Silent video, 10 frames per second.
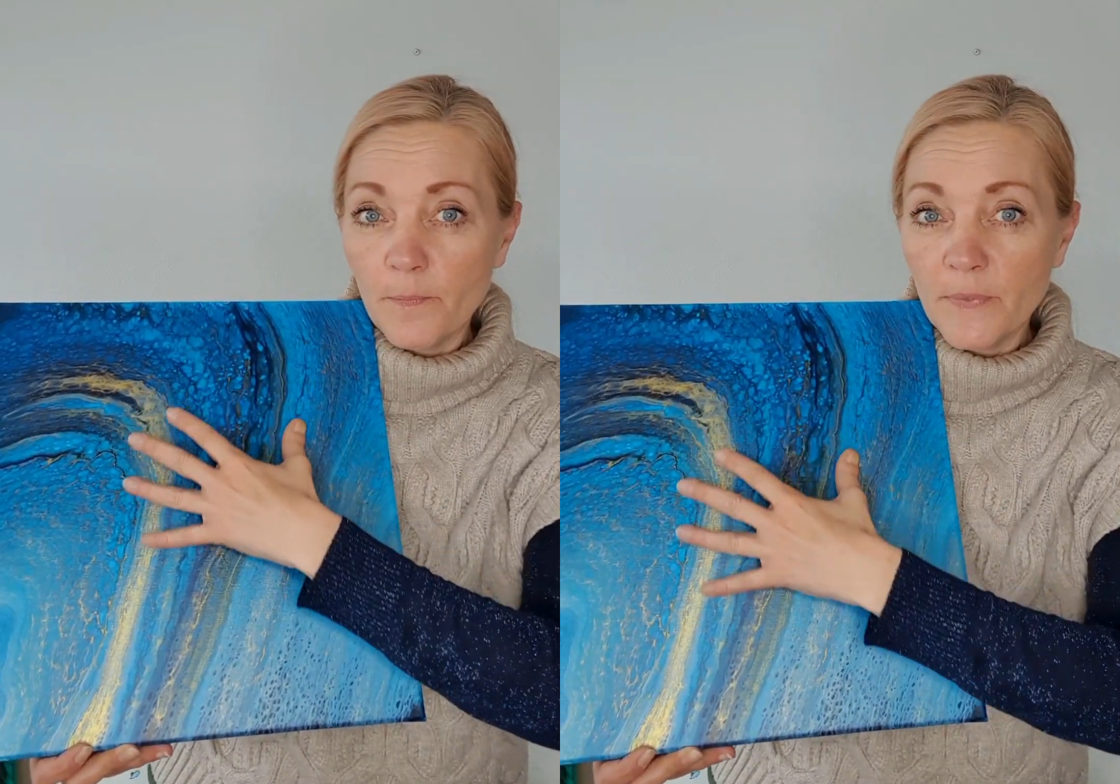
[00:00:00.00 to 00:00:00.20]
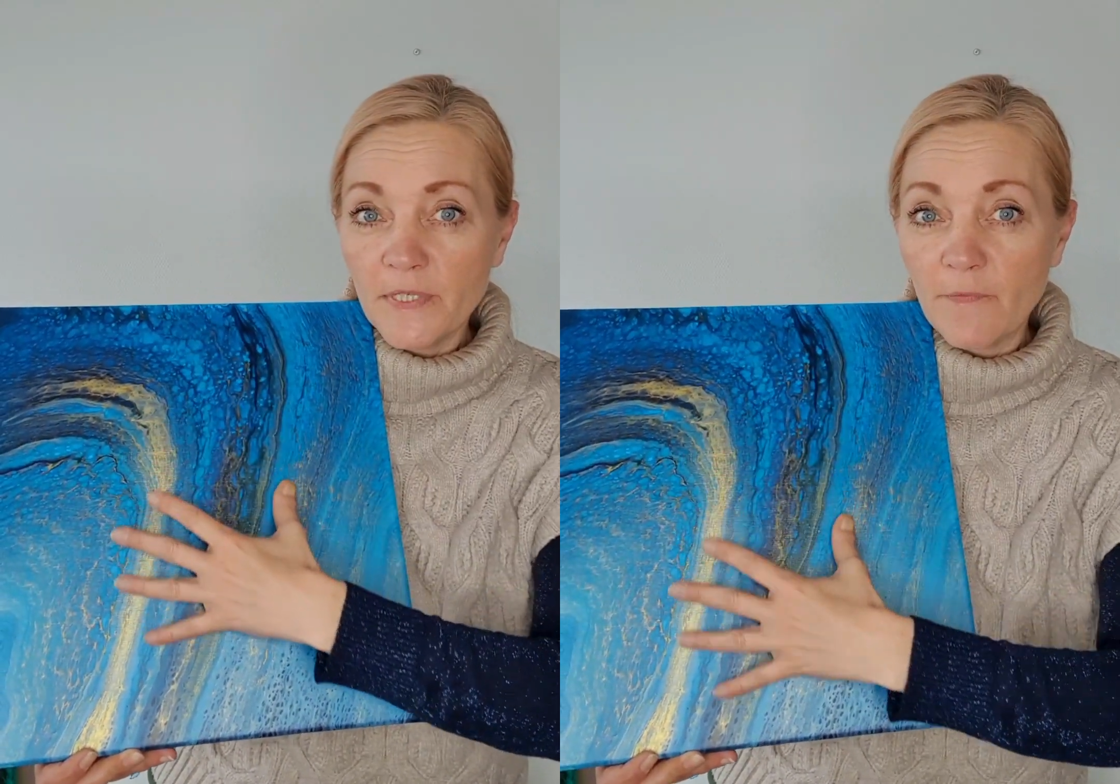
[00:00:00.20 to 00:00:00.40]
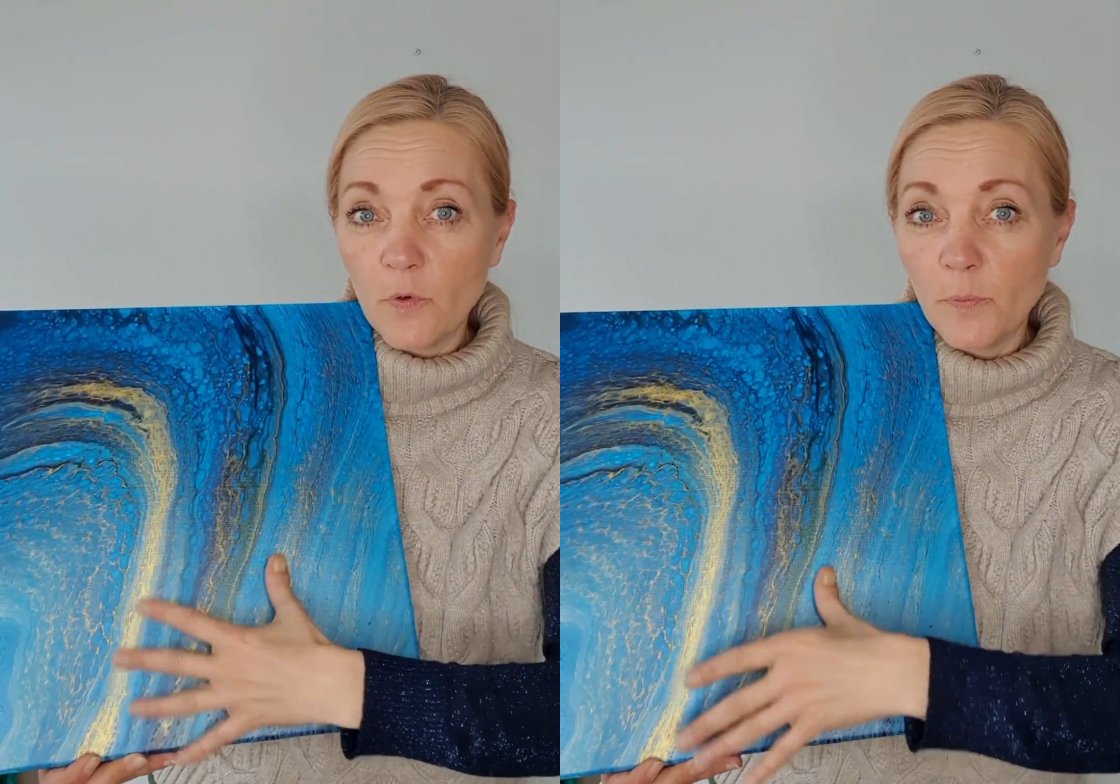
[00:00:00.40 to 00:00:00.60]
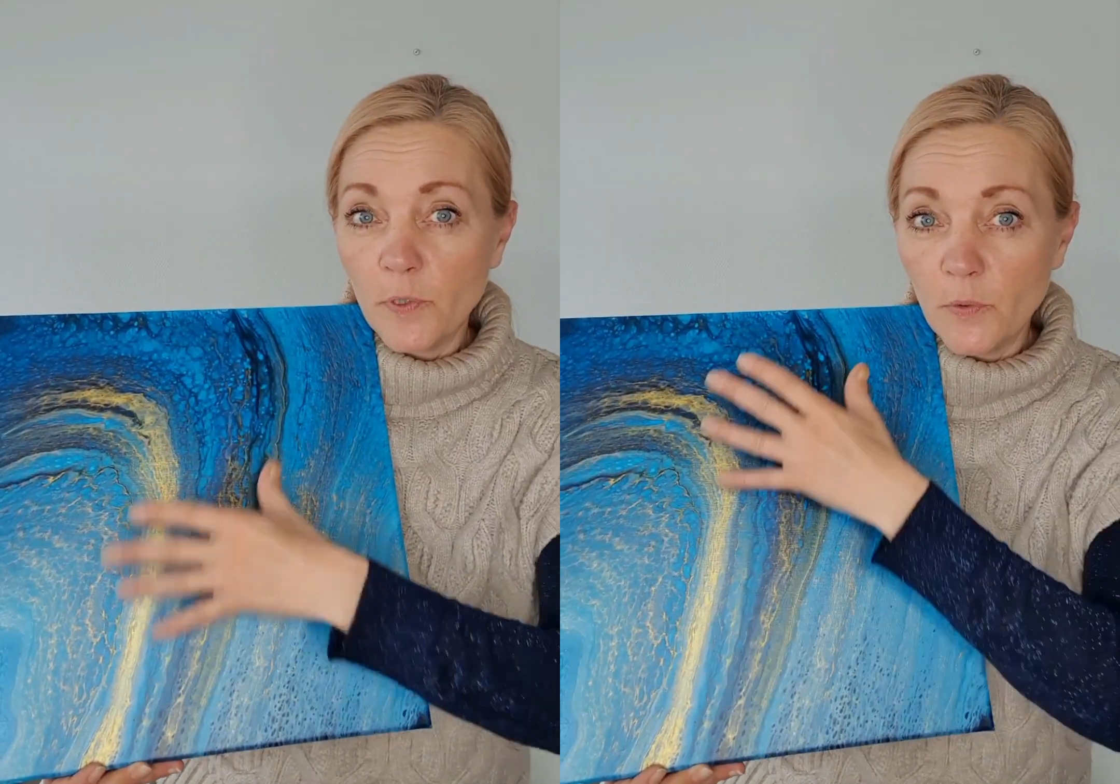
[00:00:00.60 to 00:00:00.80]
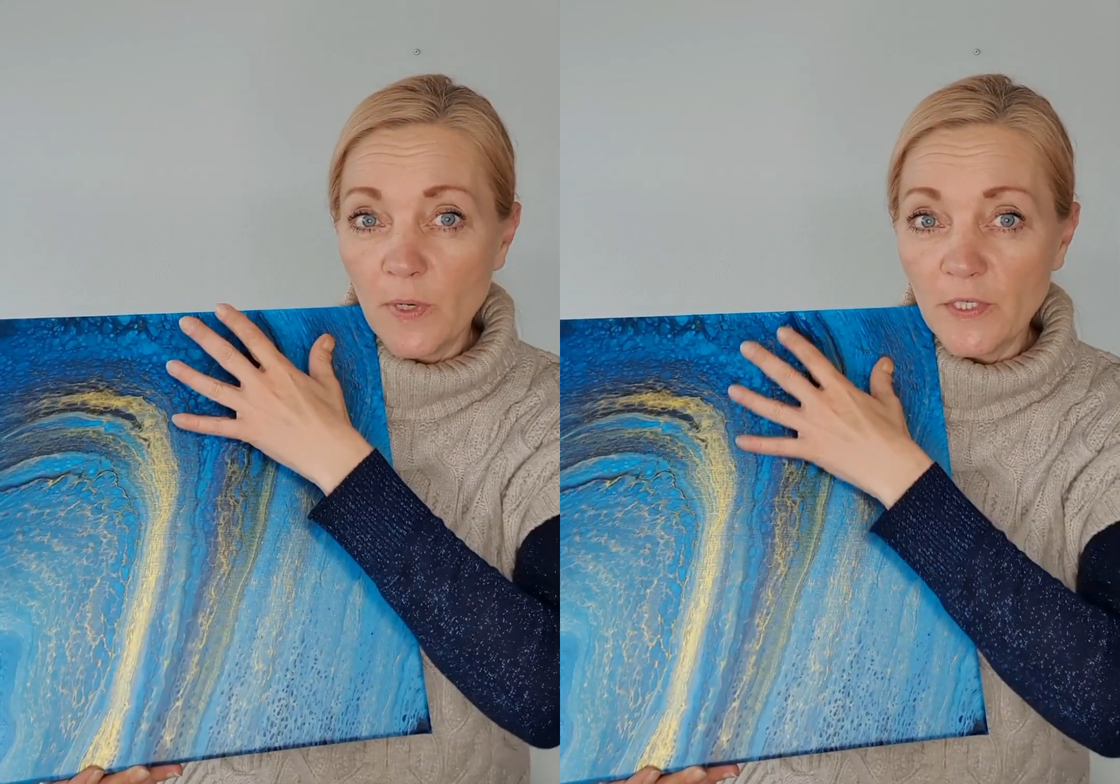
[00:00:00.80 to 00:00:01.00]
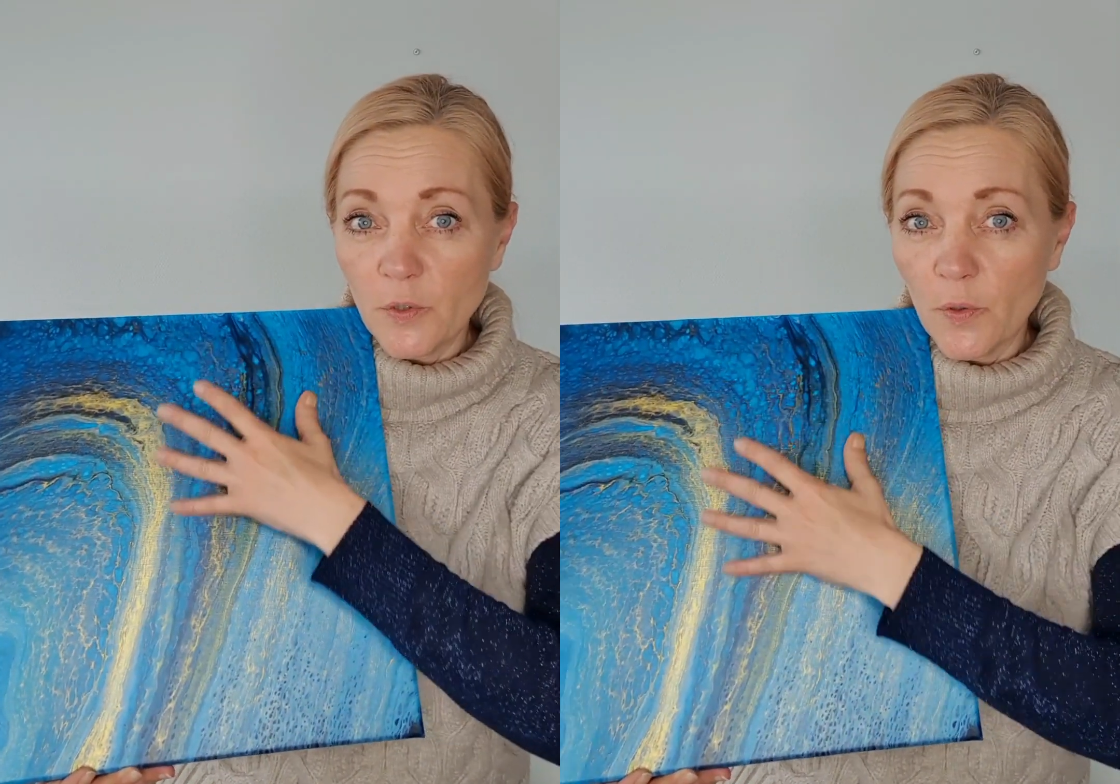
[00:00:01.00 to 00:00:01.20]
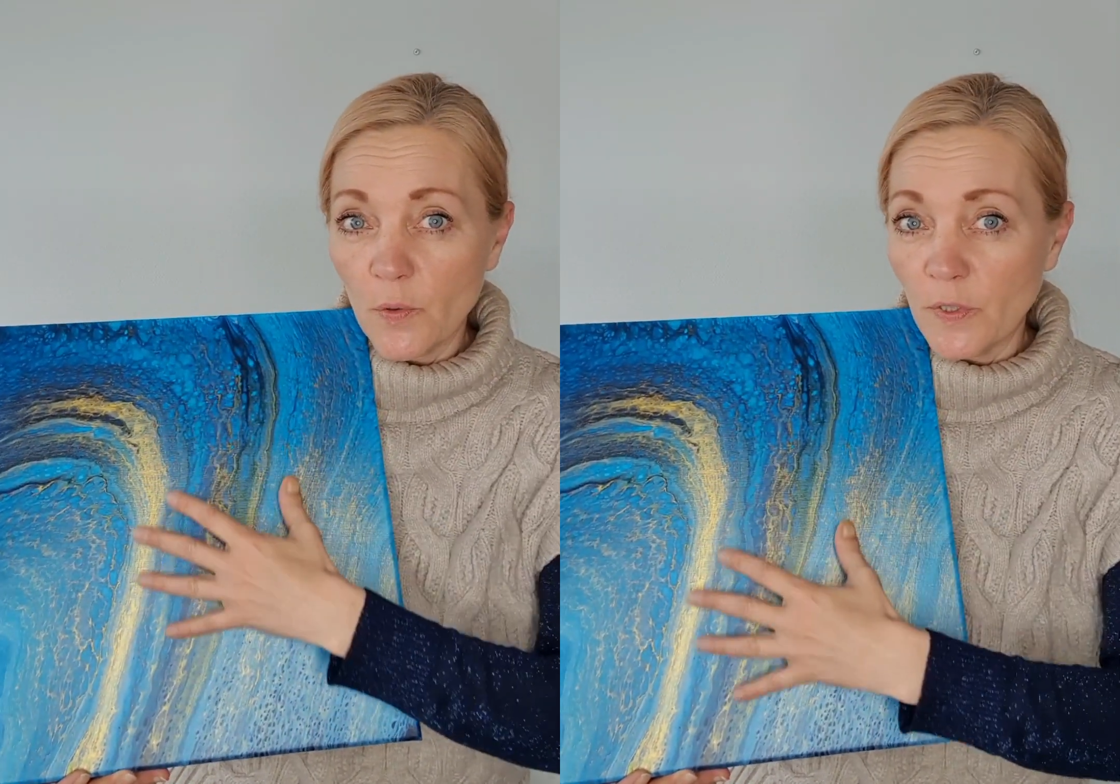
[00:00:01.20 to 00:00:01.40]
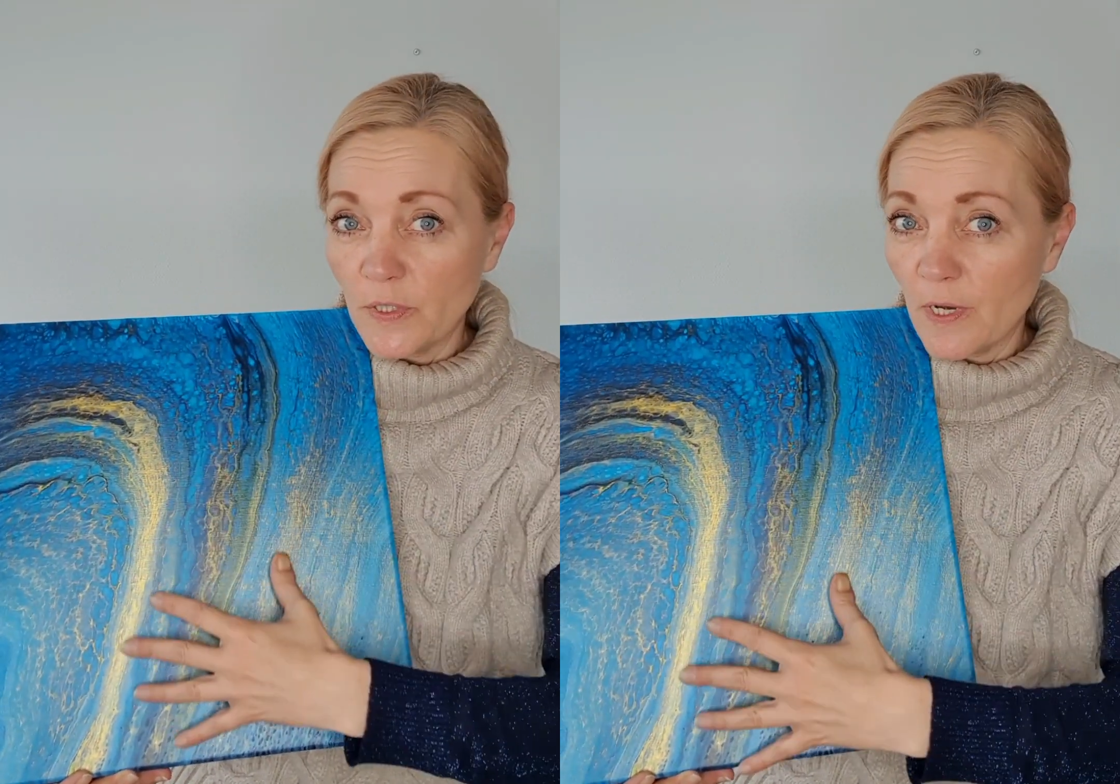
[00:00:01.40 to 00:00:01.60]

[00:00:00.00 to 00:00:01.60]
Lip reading: several blue and turquoise